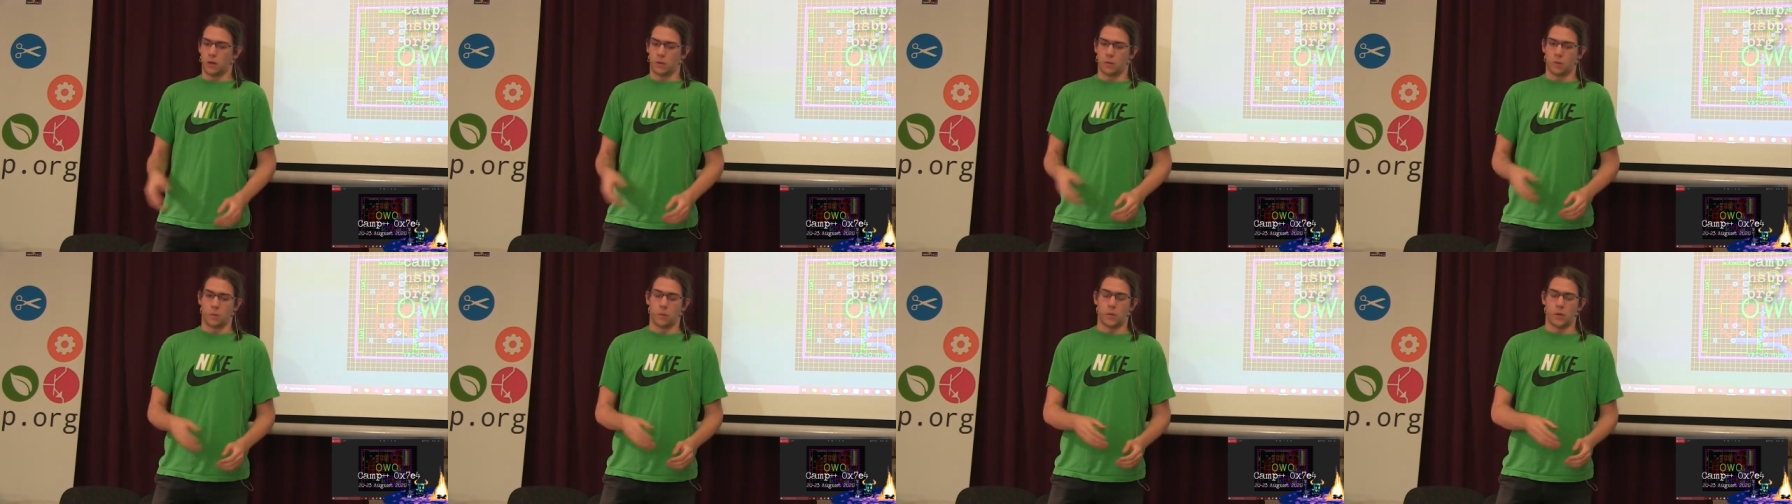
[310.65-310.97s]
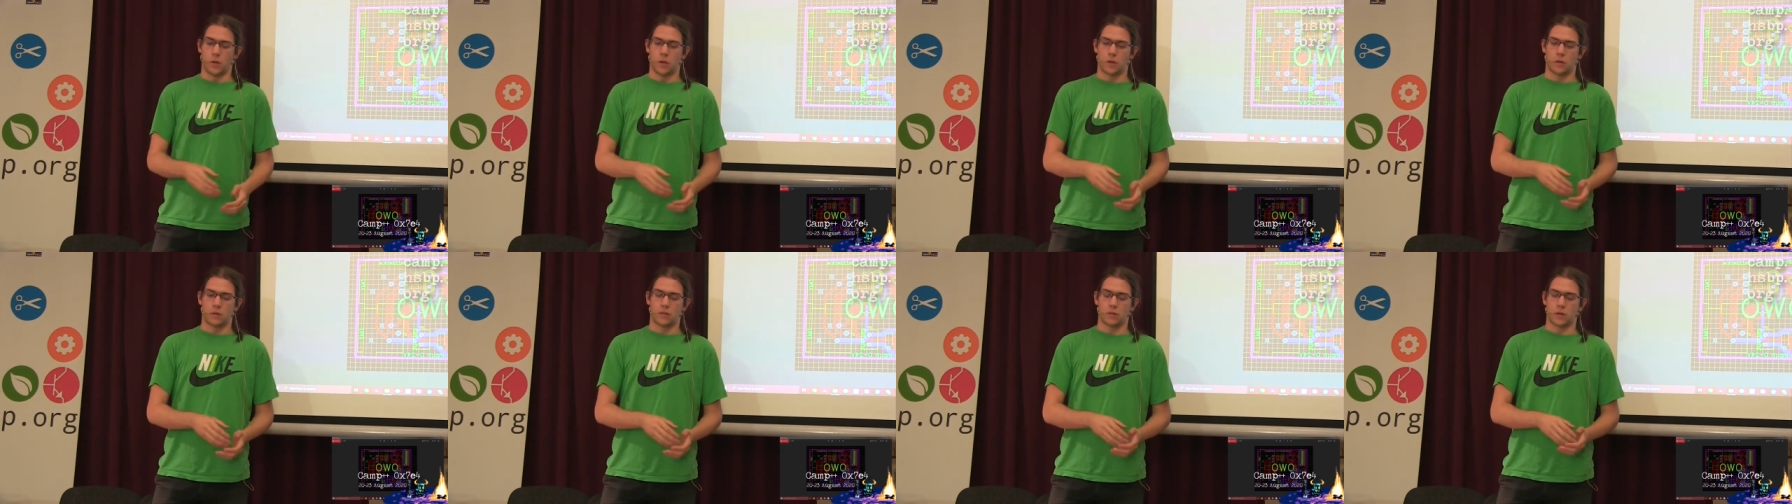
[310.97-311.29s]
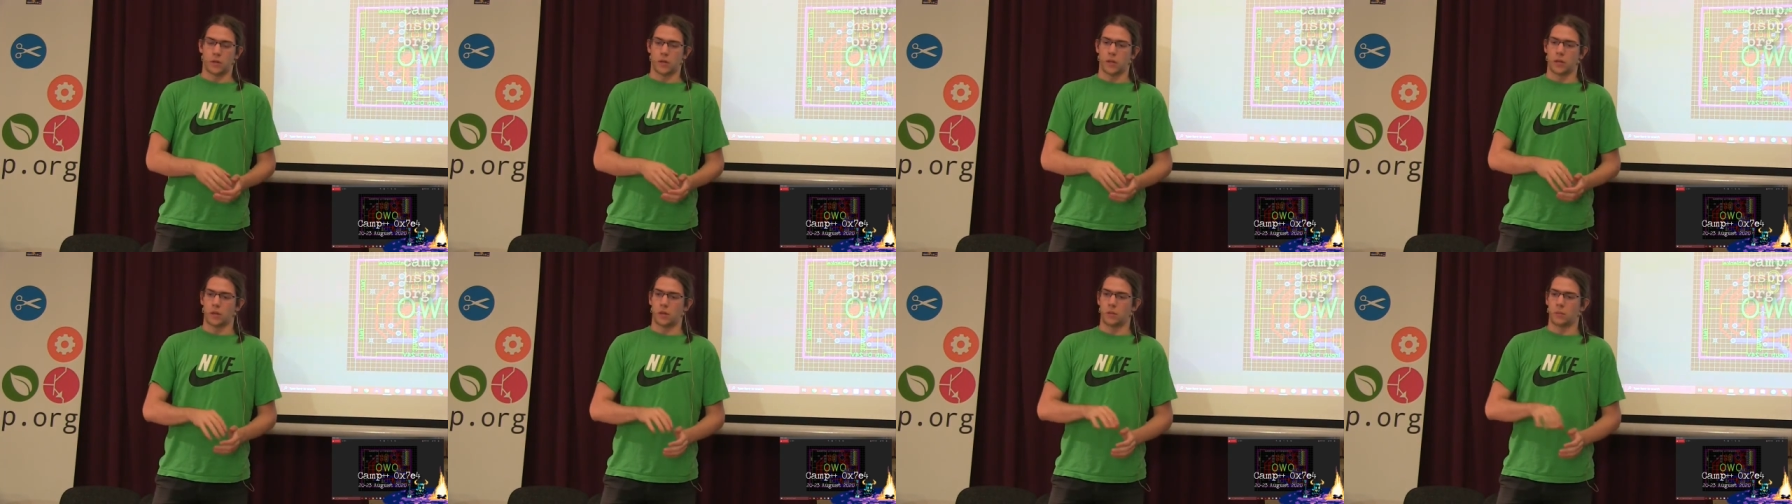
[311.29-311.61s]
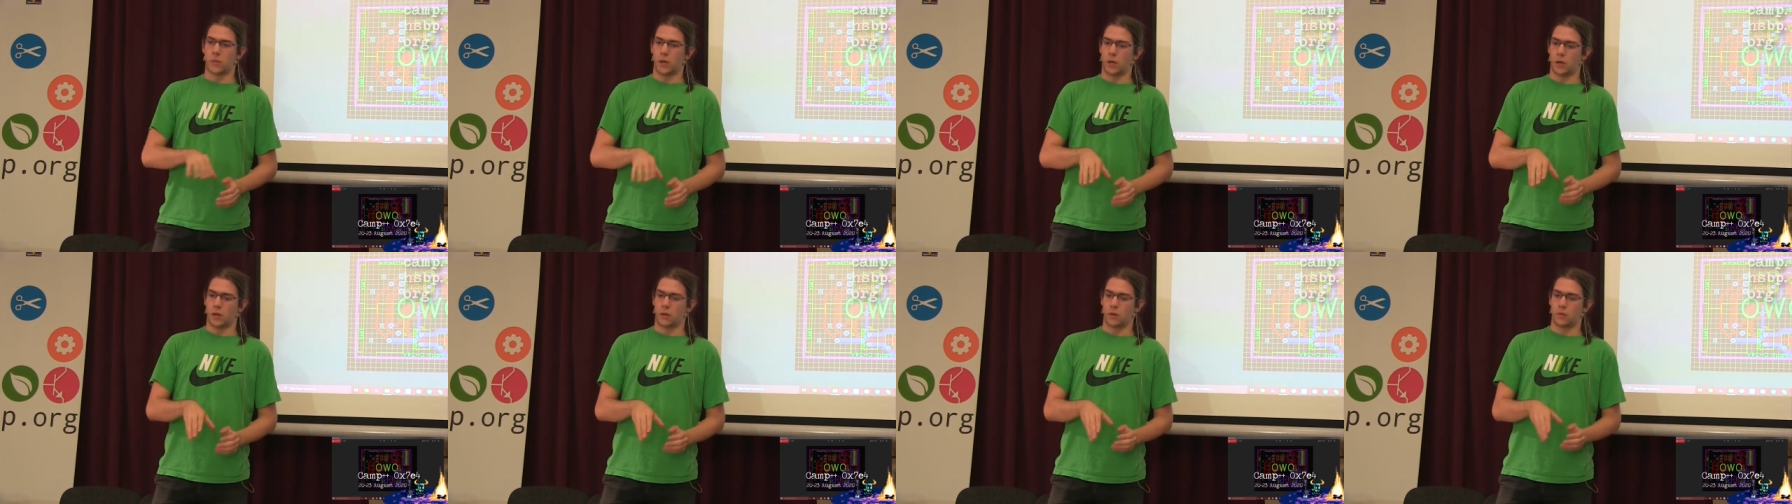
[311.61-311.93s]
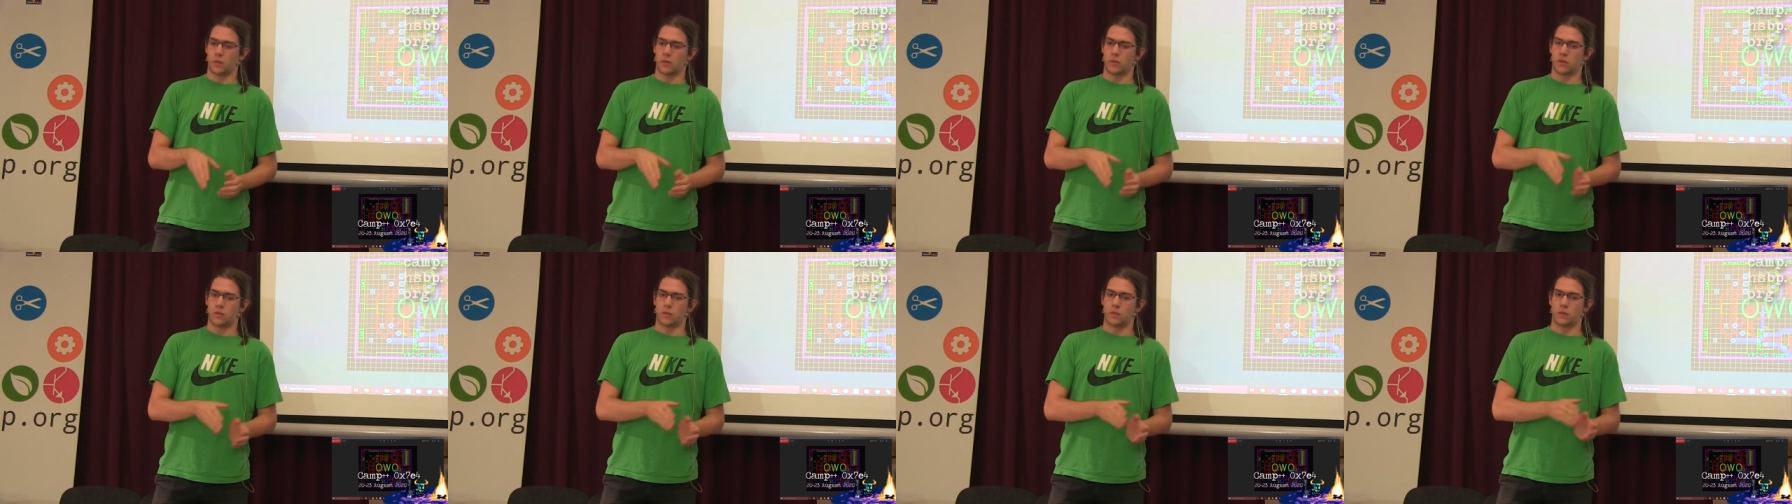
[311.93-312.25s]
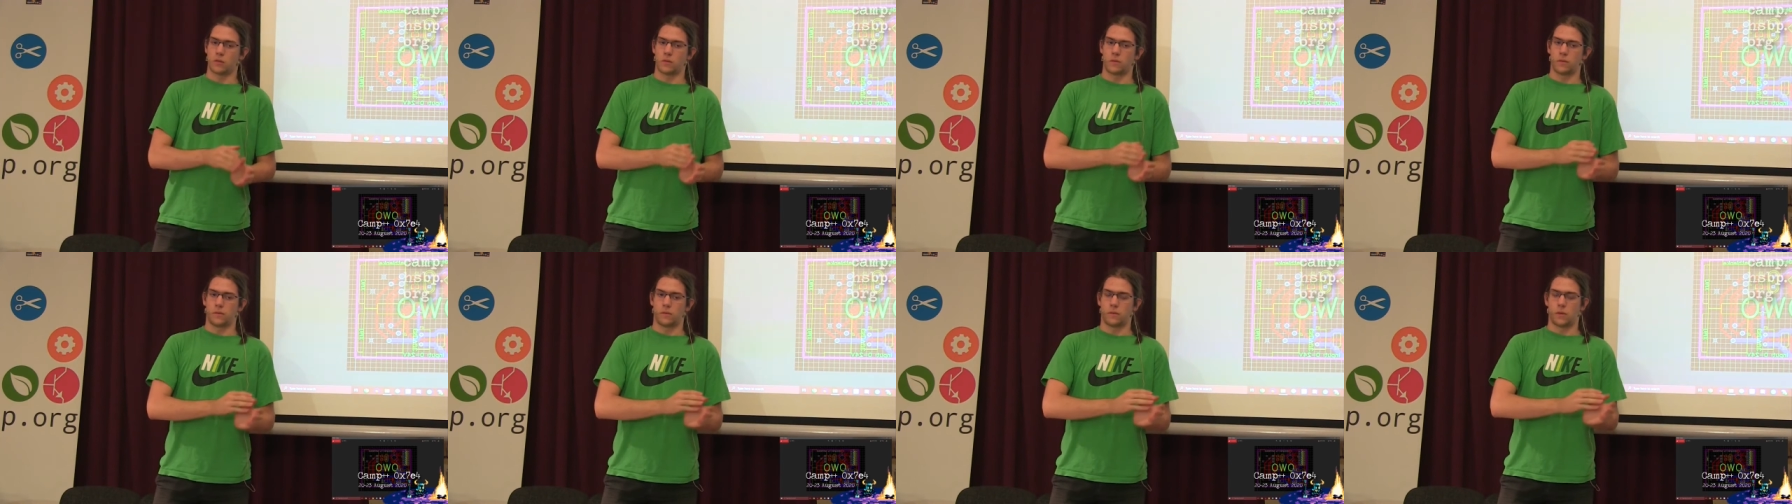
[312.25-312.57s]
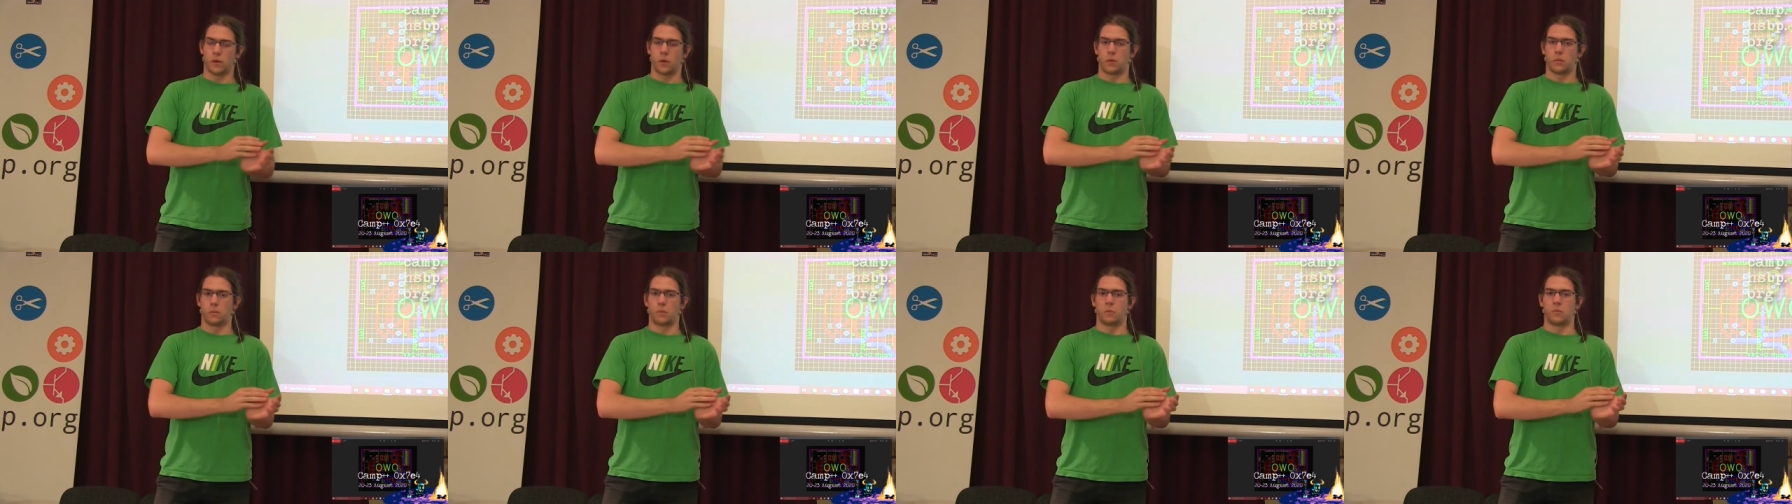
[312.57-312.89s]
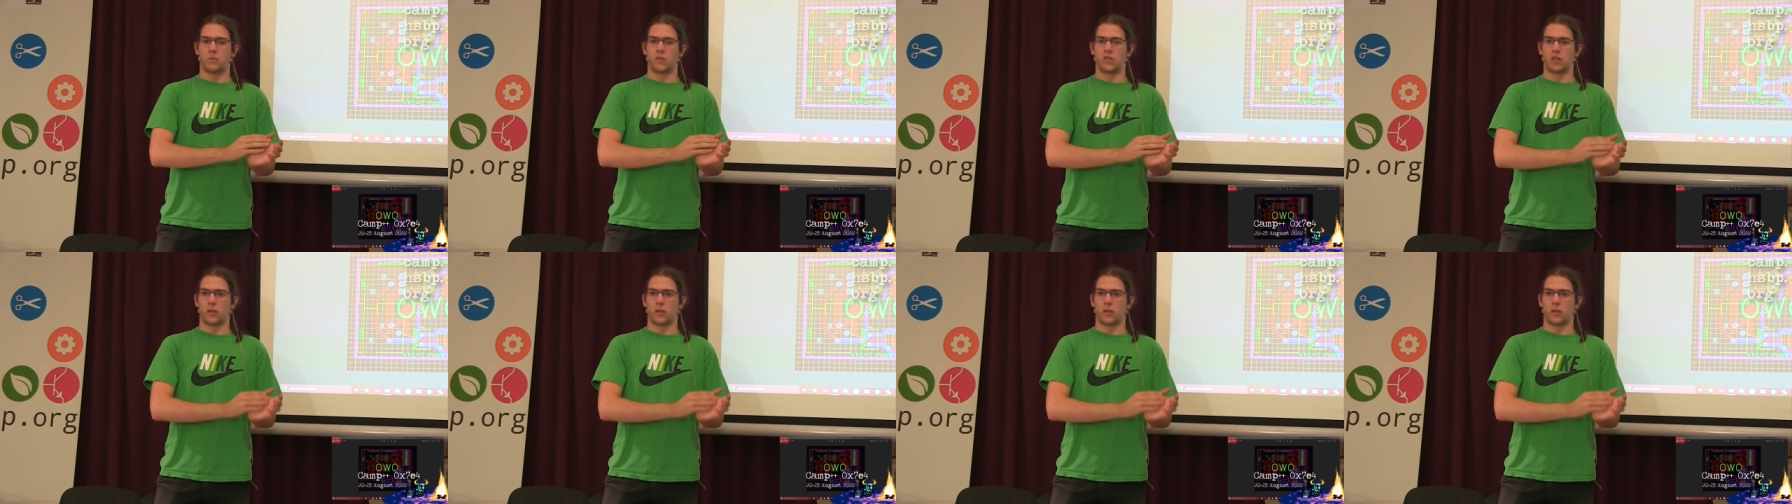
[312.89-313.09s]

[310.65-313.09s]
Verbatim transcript: we are talking about from